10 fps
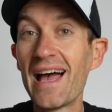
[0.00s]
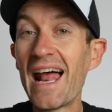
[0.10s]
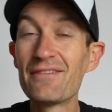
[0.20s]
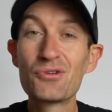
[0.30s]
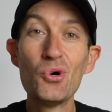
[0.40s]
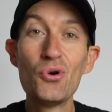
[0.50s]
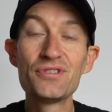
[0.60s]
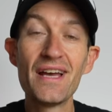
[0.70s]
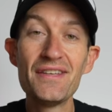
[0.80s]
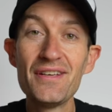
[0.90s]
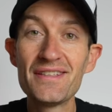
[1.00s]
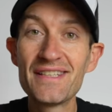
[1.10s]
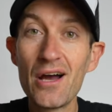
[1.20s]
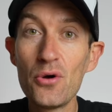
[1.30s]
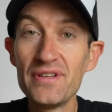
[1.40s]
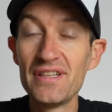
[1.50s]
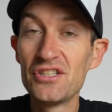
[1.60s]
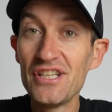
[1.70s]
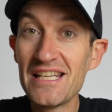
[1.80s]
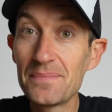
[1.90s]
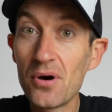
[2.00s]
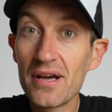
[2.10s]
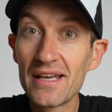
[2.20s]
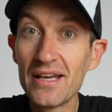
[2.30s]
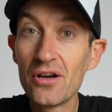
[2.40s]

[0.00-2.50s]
And of course, you can tell this is G's bike